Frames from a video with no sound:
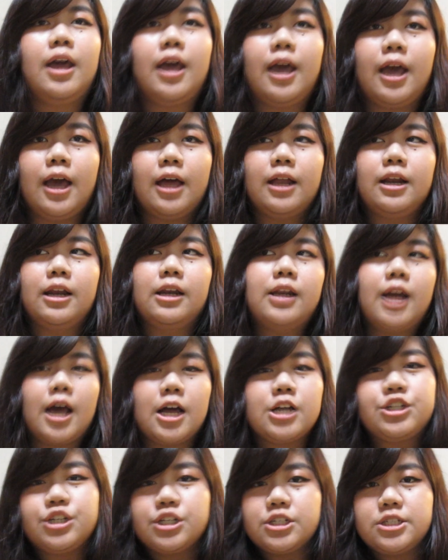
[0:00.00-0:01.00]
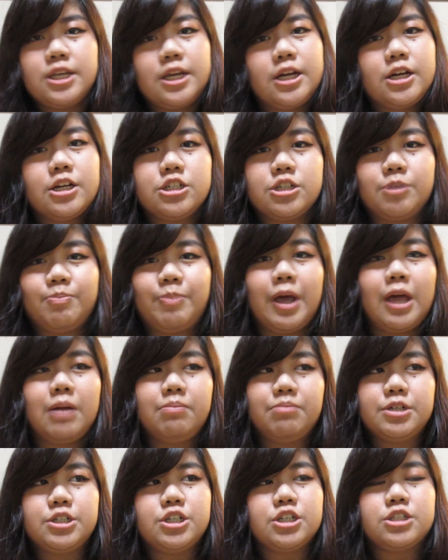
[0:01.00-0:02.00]
and not just here in
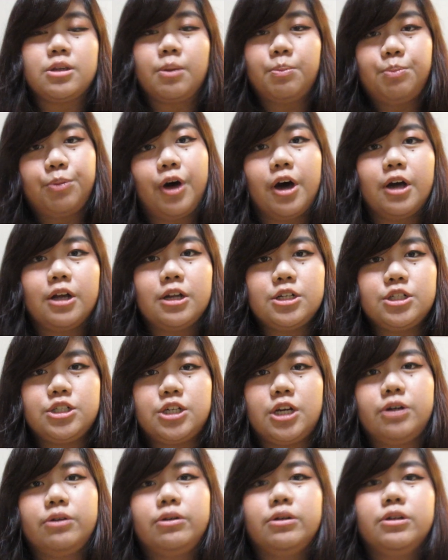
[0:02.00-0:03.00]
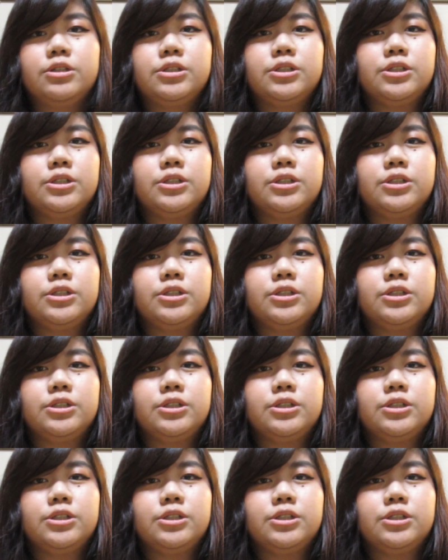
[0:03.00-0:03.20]
Japan, but just abroad in general.